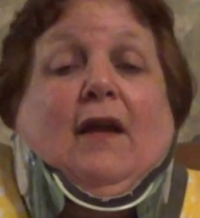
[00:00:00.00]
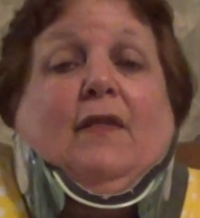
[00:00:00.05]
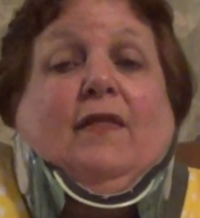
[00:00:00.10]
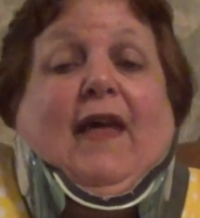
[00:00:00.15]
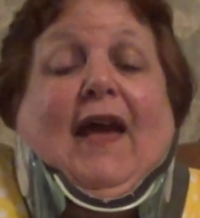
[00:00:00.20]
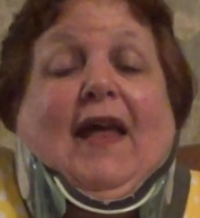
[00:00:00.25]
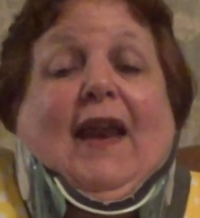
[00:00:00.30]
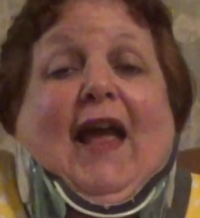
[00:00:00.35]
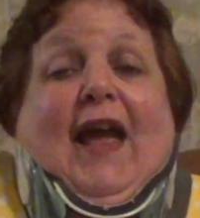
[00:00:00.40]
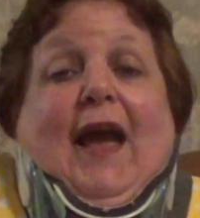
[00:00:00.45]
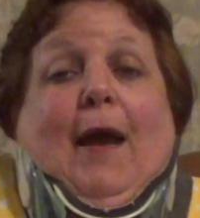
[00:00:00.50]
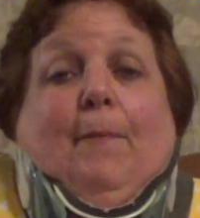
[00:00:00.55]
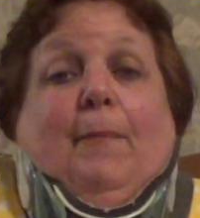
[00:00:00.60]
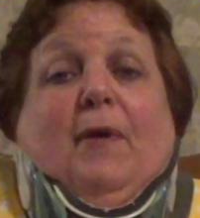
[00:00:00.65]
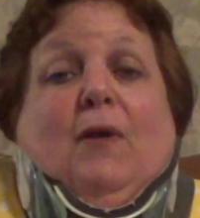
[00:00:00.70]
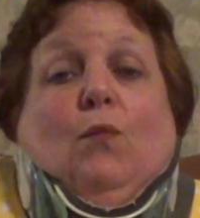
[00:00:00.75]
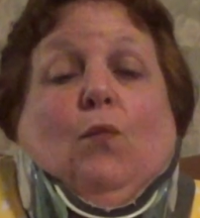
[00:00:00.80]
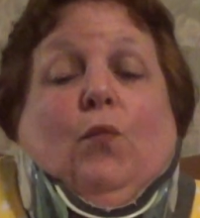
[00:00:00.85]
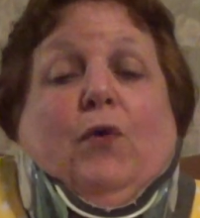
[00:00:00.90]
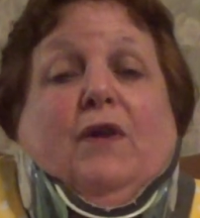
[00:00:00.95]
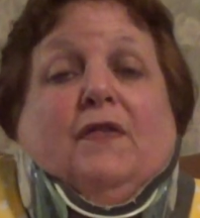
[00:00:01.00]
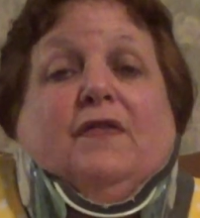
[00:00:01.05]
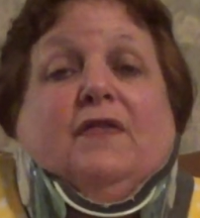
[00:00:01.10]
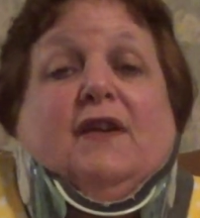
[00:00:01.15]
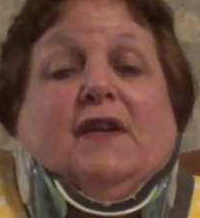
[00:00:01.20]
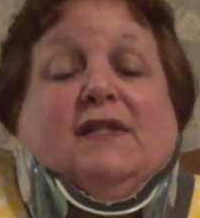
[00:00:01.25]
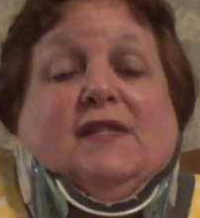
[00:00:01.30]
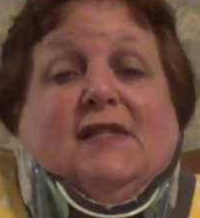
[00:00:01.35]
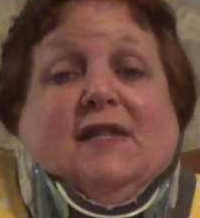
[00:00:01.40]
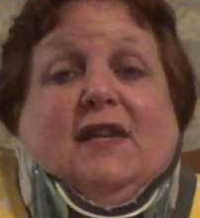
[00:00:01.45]
That happened with
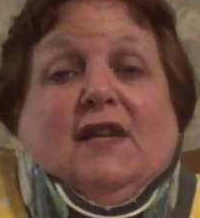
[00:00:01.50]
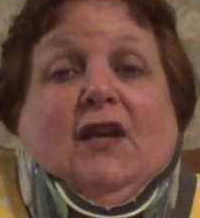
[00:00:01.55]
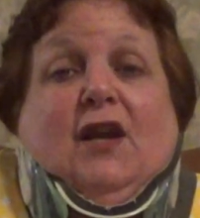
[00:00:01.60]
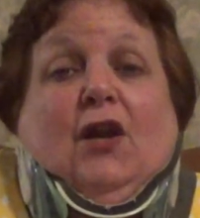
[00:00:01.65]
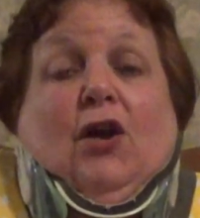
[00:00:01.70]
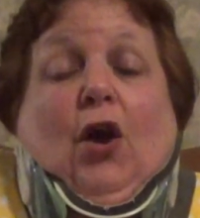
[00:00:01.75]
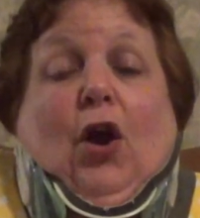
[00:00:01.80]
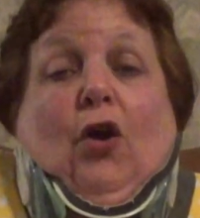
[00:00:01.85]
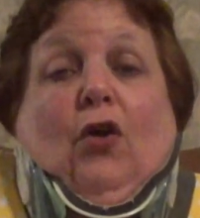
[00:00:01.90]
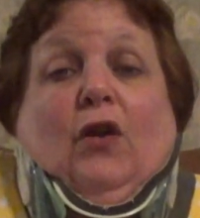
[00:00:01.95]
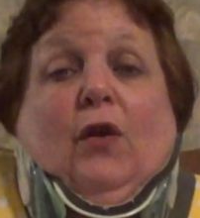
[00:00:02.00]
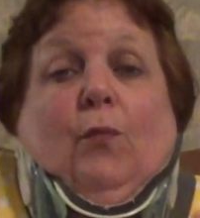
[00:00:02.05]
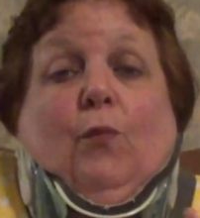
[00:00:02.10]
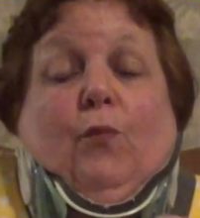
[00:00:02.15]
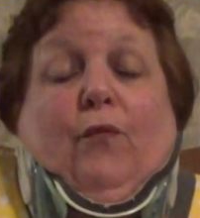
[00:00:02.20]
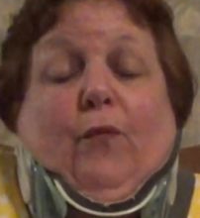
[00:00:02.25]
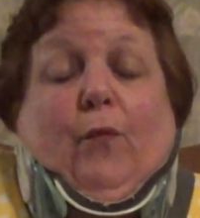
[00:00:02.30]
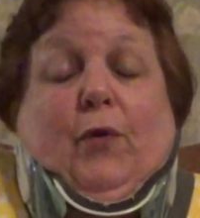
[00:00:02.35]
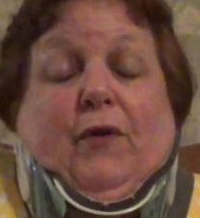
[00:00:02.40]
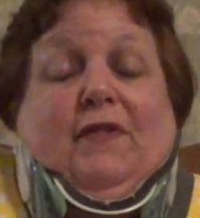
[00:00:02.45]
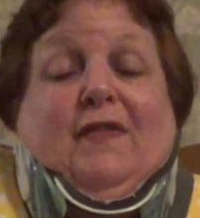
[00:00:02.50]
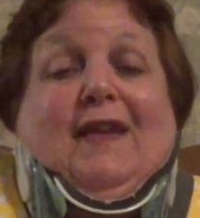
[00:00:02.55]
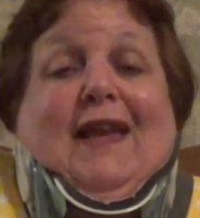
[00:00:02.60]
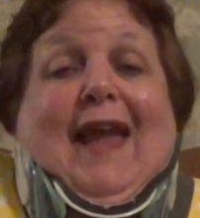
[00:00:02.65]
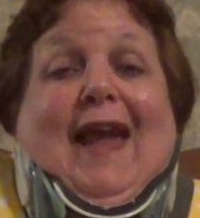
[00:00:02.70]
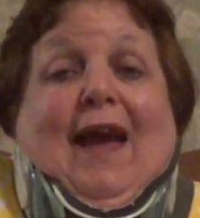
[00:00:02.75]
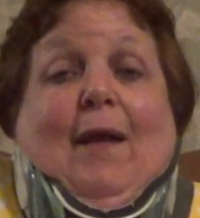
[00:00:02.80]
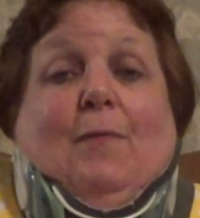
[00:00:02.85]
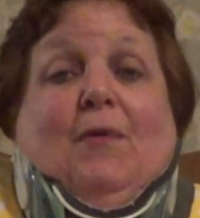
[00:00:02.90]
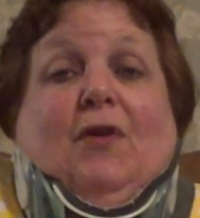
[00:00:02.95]
the city of Garland with
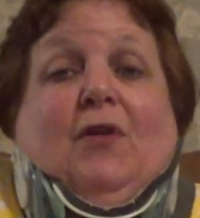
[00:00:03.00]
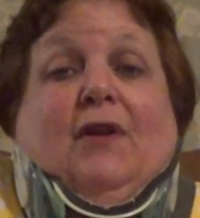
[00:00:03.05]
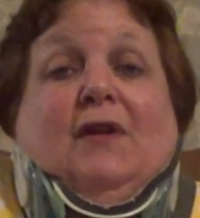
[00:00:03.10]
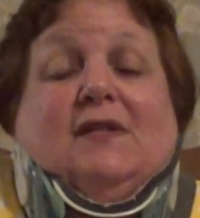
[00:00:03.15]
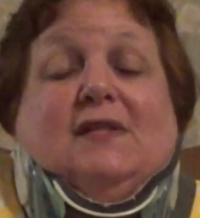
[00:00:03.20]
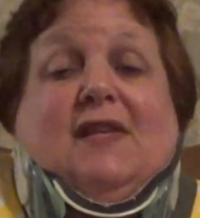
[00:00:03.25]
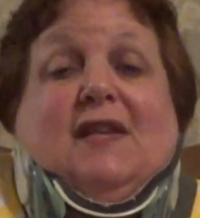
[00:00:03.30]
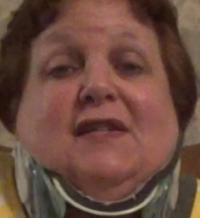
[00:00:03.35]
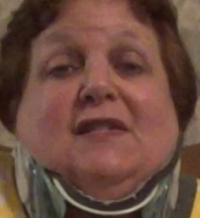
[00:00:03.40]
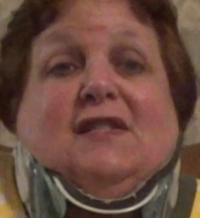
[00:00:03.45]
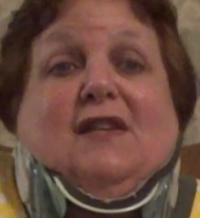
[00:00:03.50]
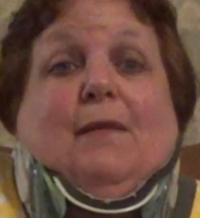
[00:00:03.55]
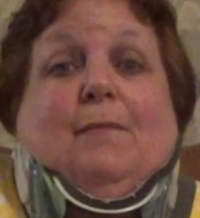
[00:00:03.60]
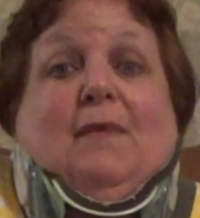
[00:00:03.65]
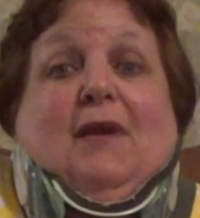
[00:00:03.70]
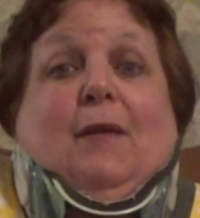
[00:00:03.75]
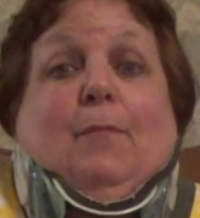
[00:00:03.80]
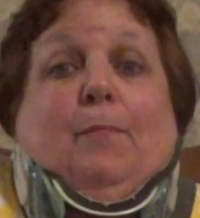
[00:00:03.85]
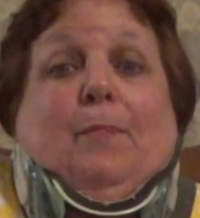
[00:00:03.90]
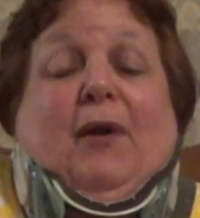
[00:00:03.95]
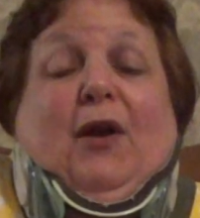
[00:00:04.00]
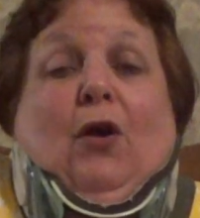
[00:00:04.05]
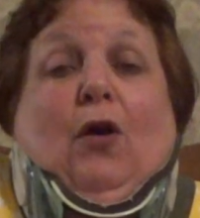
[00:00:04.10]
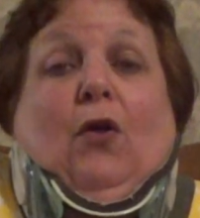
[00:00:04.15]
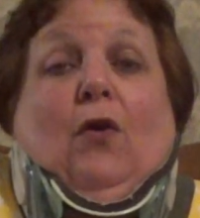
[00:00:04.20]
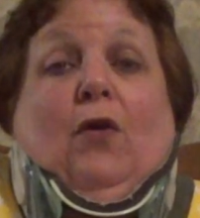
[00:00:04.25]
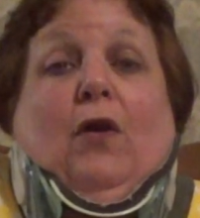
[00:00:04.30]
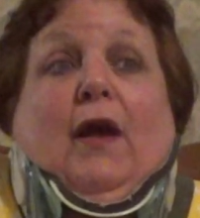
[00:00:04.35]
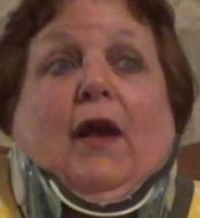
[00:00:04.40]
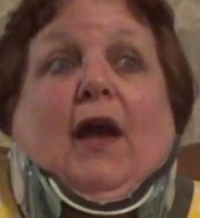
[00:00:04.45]
the ambulance. They sent me a
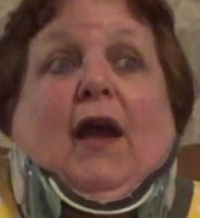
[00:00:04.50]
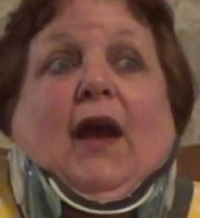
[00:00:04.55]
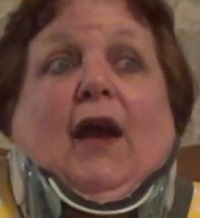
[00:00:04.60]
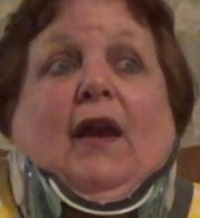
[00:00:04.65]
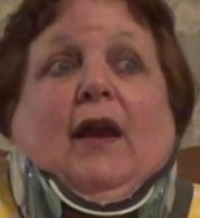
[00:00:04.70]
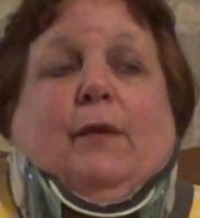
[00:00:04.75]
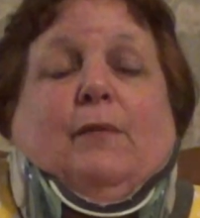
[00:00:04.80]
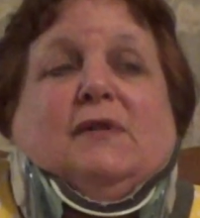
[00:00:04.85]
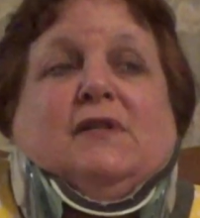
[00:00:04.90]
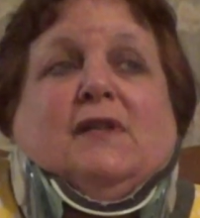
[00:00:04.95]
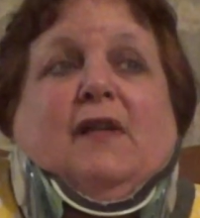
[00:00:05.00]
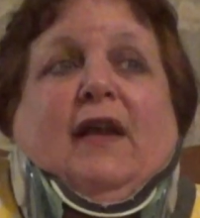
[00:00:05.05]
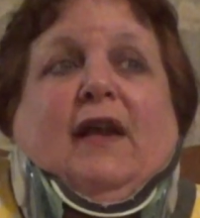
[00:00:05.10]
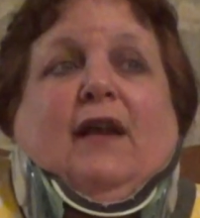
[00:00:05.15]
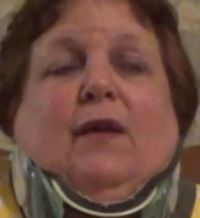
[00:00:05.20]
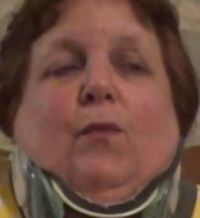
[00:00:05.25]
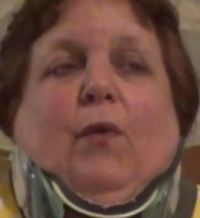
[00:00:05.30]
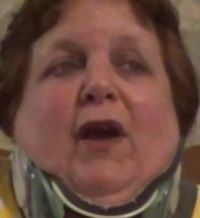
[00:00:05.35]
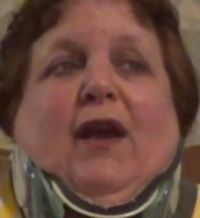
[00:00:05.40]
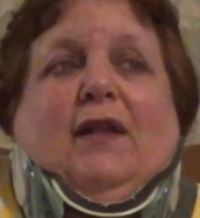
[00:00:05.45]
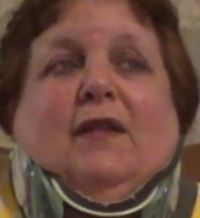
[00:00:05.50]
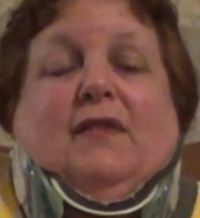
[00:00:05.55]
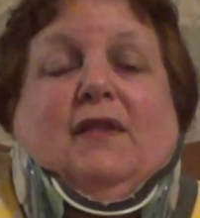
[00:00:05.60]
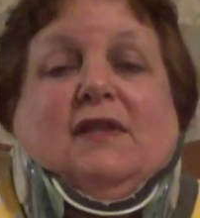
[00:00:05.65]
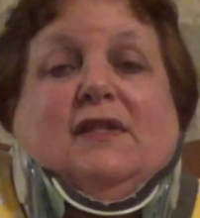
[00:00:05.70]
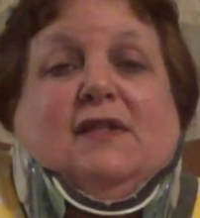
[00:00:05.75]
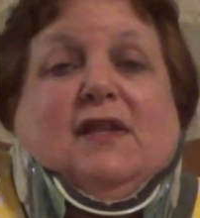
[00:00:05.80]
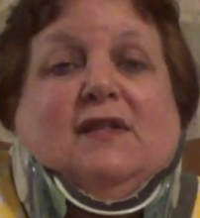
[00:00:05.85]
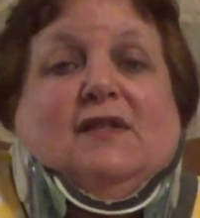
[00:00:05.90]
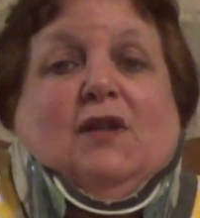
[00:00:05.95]
bill, and I was like, wait,
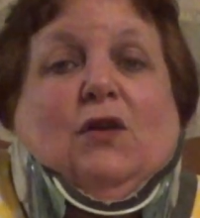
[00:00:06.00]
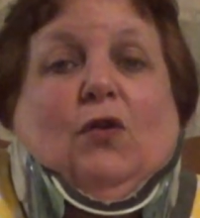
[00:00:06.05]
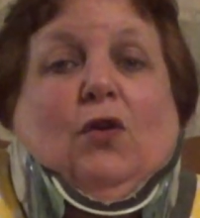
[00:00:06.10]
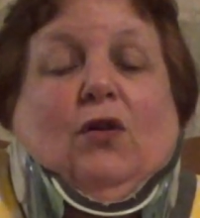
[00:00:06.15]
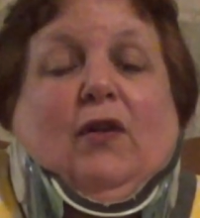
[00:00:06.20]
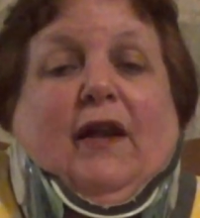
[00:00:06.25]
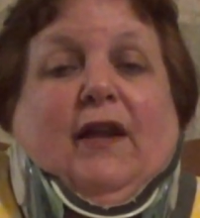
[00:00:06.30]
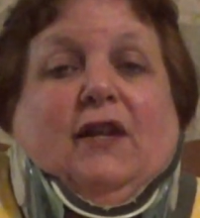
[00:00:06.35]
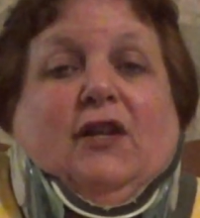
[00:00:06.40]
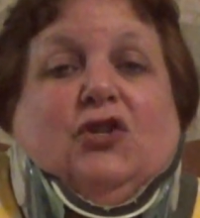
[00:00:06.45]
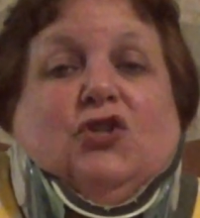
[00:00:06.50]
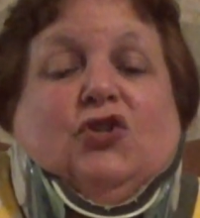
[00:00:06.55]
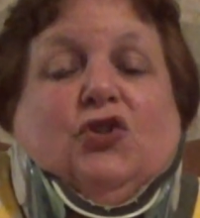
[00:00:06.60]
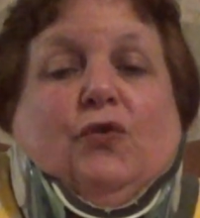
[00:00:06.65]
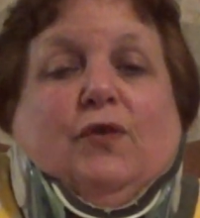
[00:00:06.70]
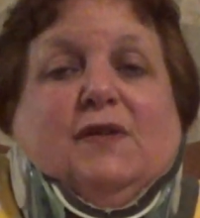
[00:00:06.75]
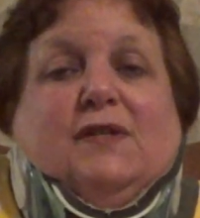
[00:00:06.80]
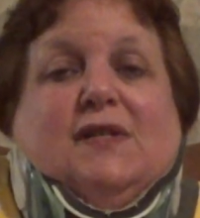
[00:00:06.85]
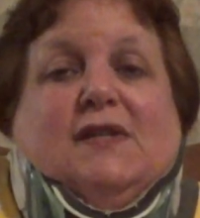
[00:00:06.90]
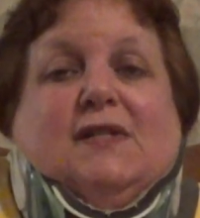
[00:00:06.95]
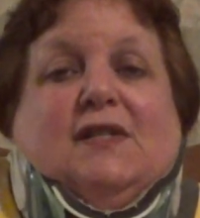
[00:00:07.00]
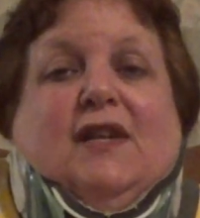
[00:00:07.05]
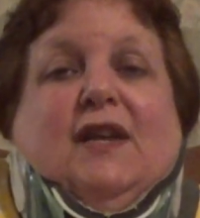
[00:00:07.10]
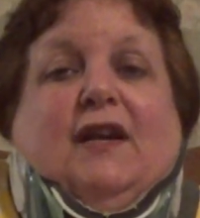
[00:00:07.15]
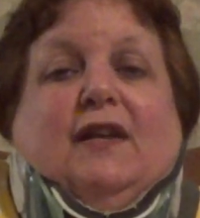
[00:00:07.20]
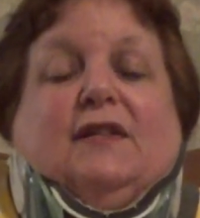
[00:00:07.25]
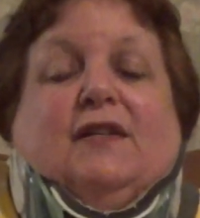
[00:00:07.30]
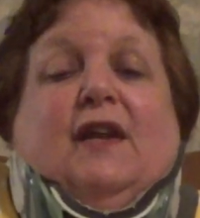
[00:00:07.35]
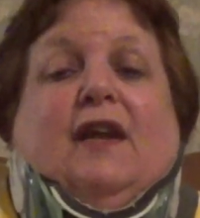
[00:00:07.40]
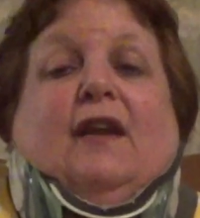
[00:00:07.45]
this doesn't look like insurance has
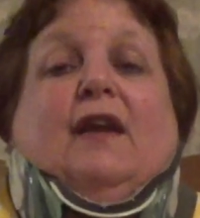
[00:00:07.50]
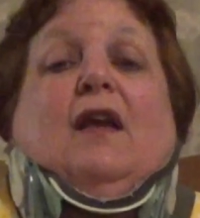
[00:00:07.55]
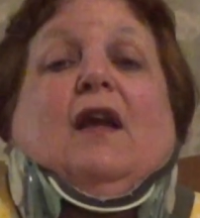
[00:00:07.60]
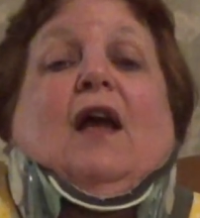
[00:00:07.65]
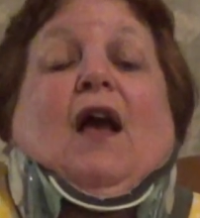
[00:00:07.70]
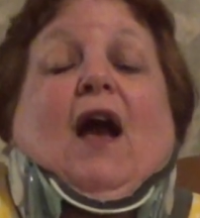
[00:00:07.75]
kicked in.